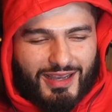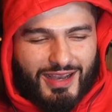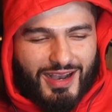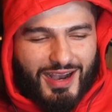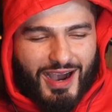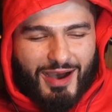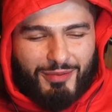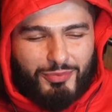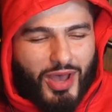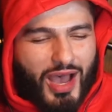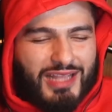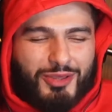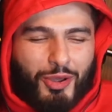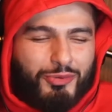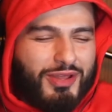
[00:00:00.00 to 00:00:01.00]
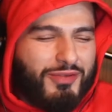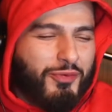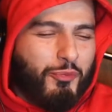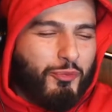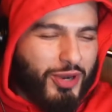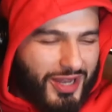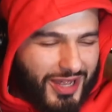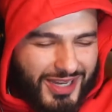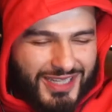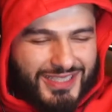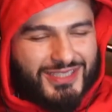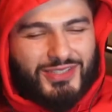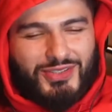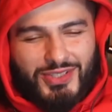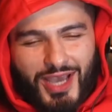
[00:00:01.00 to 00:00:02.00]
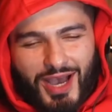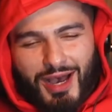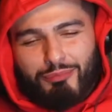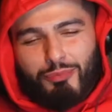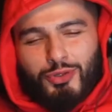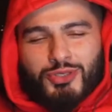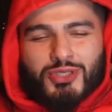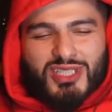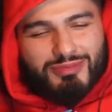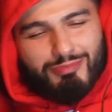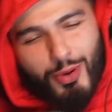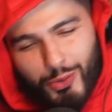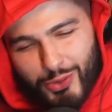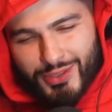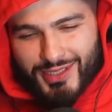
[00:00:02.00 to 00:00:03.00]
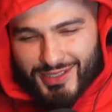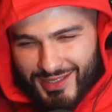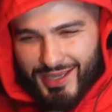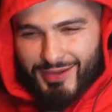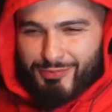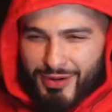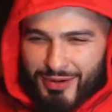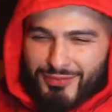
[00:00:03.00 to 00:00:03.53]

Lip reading: I don't even want to listen. Yeah, I'm on smoke today, bro.